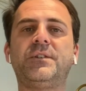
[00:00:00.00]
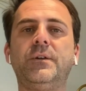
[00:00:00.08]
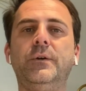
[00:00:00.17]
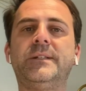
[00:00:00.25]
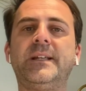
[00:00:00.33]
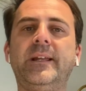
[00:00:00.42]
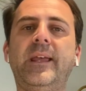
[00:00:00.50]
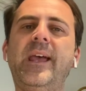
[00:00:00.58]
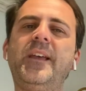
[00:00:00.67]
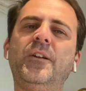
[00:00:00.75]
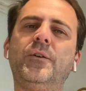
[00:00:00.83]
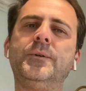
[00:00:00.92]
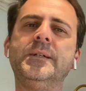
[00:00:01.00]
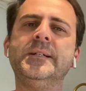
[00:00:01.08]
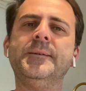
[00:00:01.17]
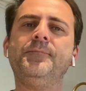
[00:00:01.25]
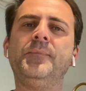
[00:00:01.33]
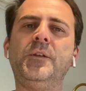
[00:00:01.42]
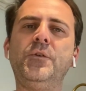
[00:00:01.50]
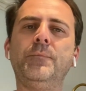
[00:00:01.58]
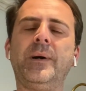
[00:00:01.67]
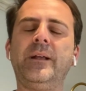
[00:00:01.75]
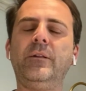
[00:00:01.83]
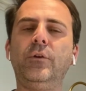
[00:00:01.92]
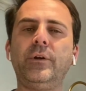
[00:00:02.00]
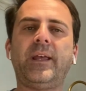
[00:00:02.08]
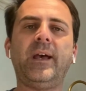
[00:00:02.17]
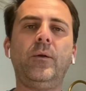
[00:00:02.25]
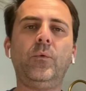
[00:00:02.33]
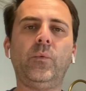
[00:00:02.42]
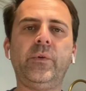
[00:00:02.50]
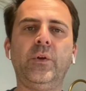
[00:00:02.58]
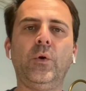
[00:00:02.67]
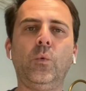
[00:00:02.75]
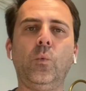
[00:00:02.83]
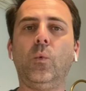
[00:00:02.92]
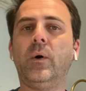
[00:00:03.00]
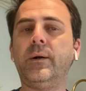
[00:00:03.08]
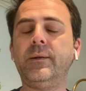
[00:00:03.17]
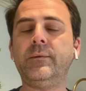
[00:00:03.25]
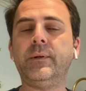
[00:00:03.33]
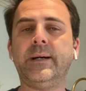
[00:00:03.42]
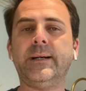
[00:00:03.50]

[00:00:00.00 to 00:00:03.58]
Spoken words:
So it's like, hey, you know, you might look at, you know, one